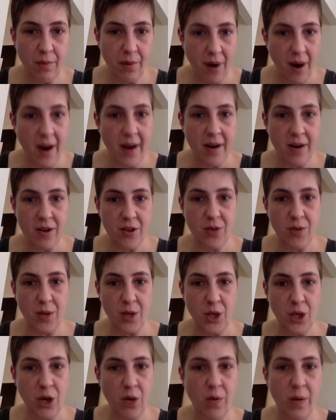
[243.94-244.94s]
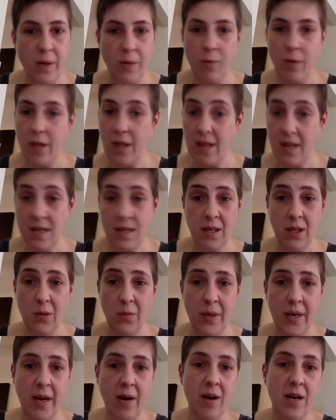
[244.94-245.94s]
prior to the showing with these
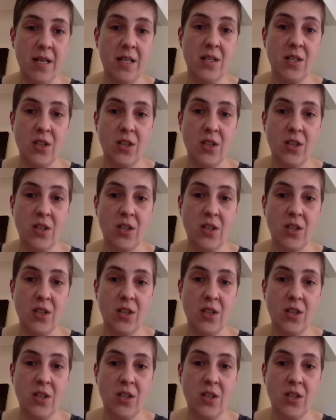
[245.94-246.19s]
luminaries,